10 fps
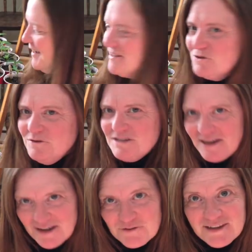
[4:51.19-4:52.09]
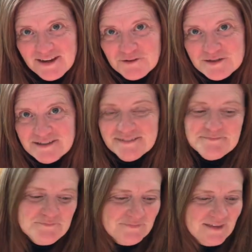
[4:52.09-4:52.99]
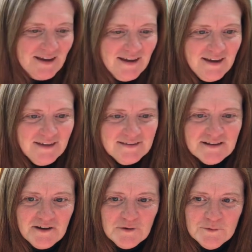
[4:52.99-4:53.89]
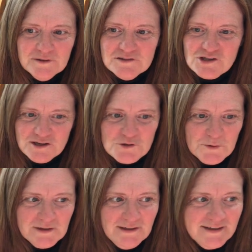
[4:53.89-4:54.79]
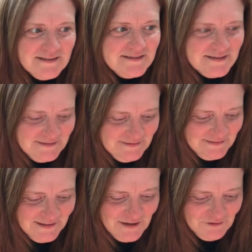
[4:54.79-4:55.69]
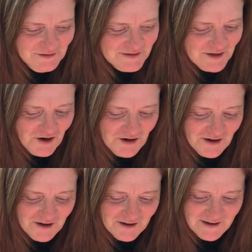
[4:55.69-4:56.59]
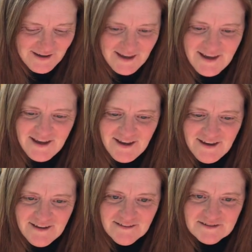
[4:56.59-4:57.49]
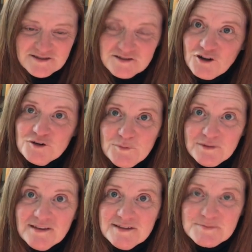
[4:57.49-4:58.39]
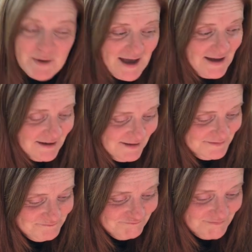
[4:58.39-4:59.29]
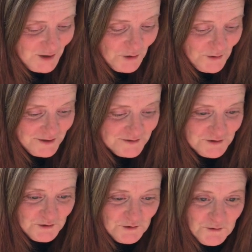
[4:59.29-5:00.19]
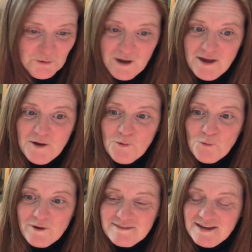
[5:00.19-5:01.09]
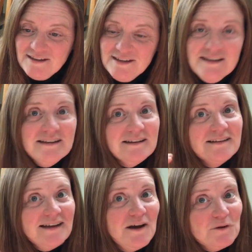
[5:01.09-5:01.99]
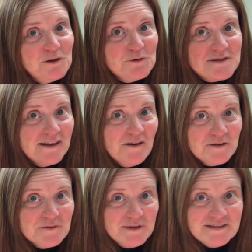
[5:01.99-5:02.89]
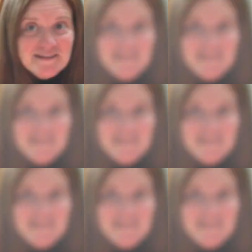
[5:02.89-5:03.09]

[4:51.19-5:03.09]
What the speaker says: So I've taken everything out, and I will change where the light levels are and start to put things back according to what they need and how close they ought to be to the